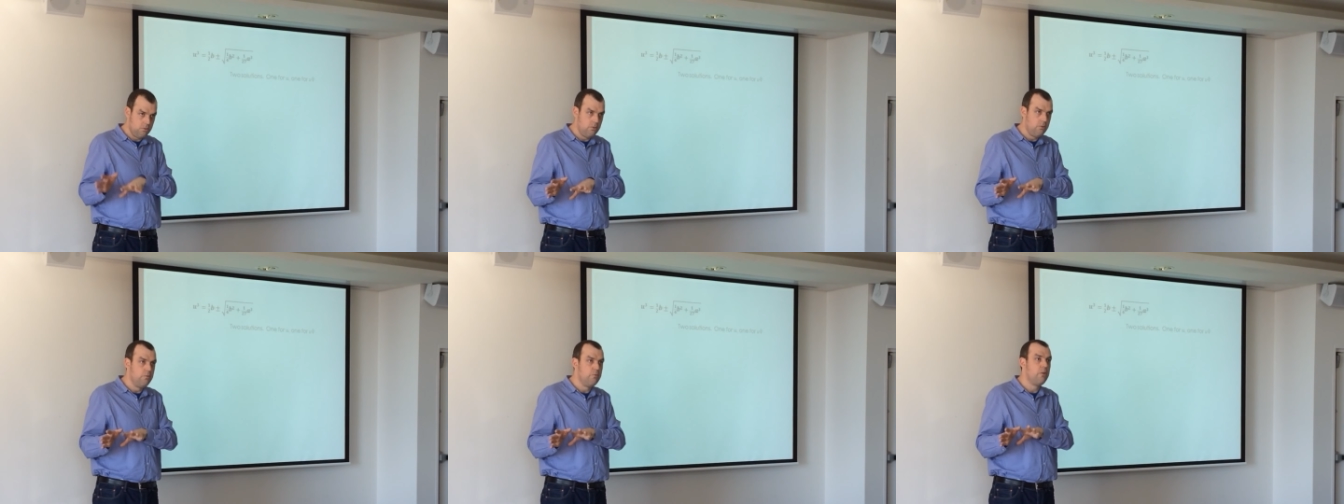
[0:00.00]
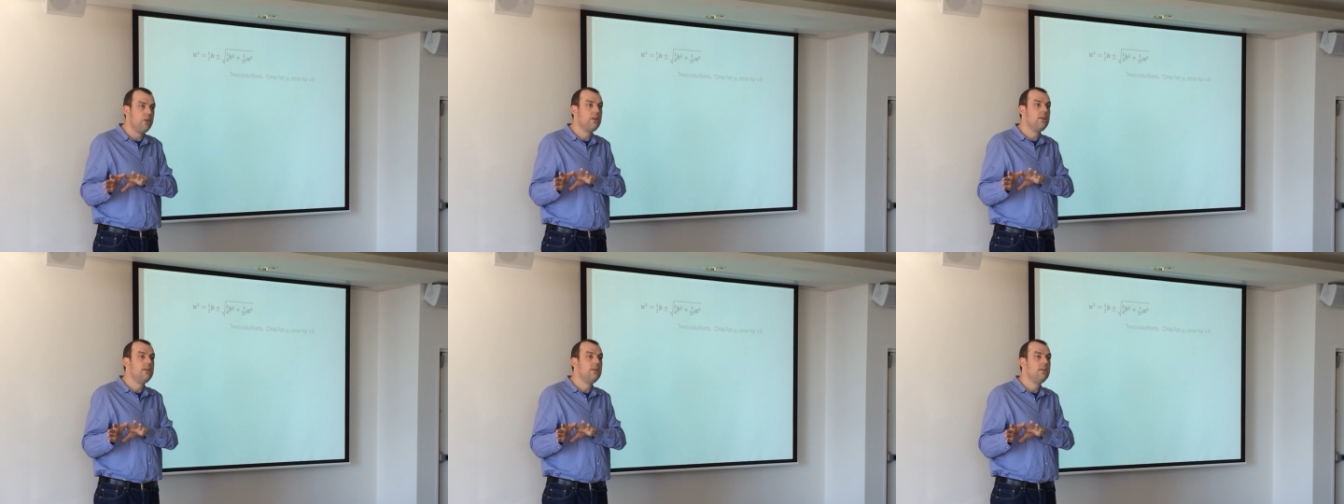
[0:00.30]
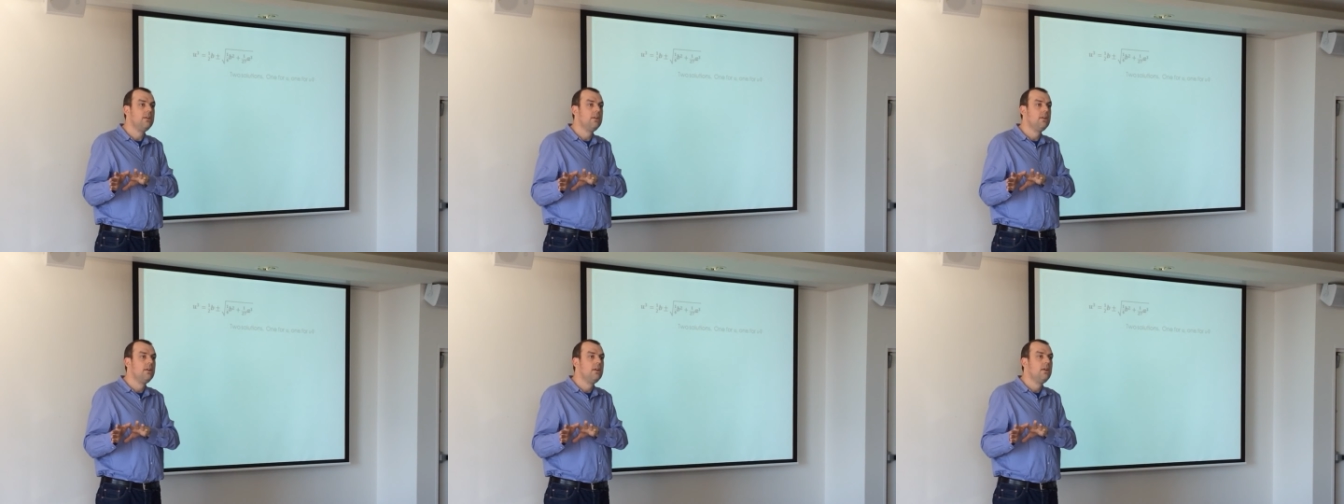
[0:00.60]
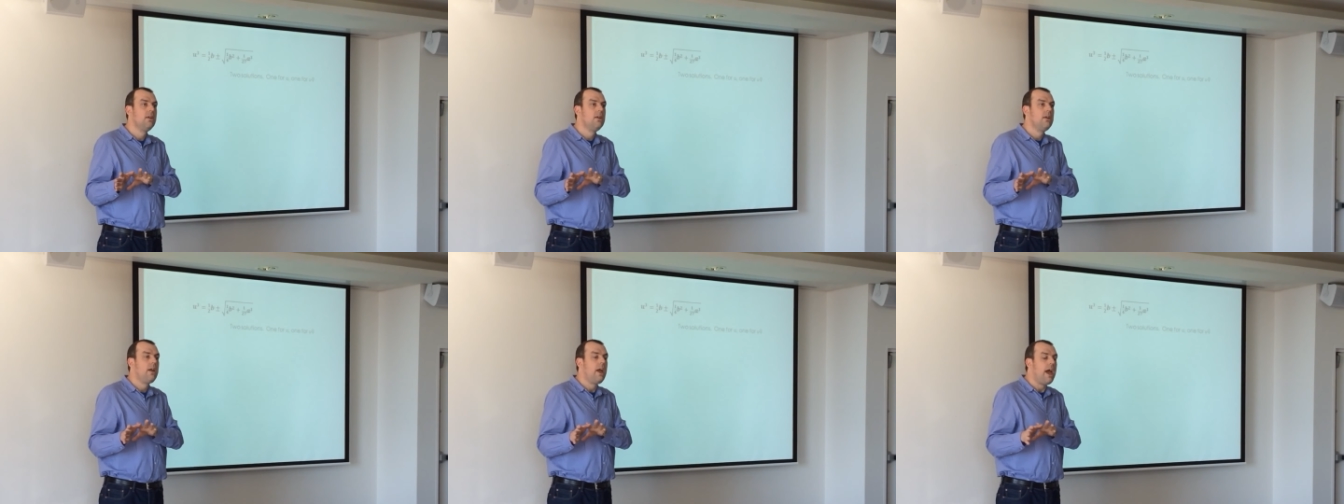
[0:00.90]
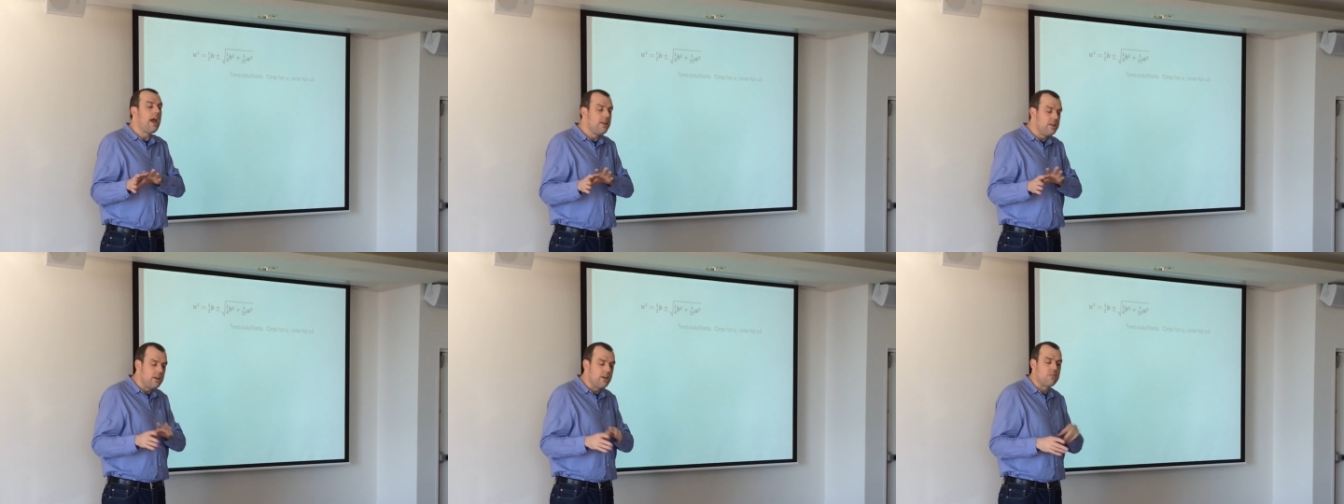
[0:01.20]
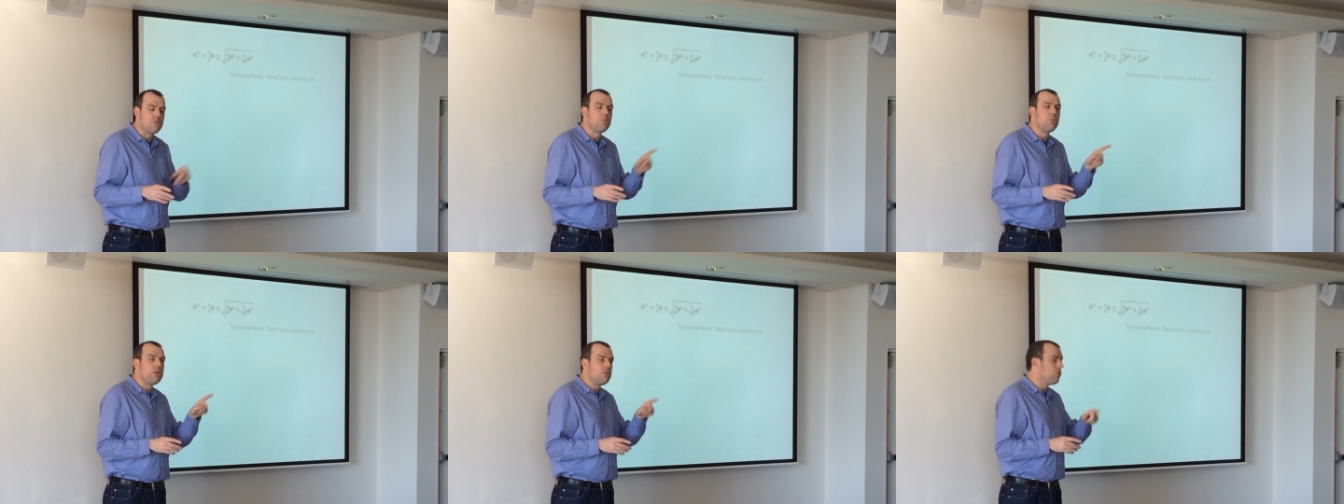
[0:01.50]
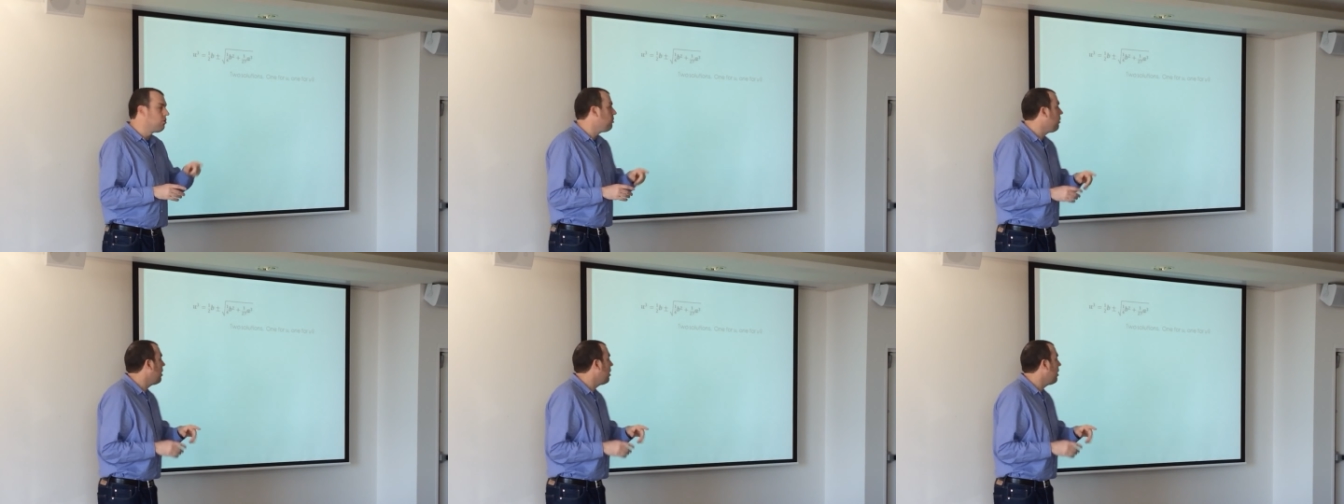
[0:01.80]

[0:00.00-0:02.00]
v. And yes, we do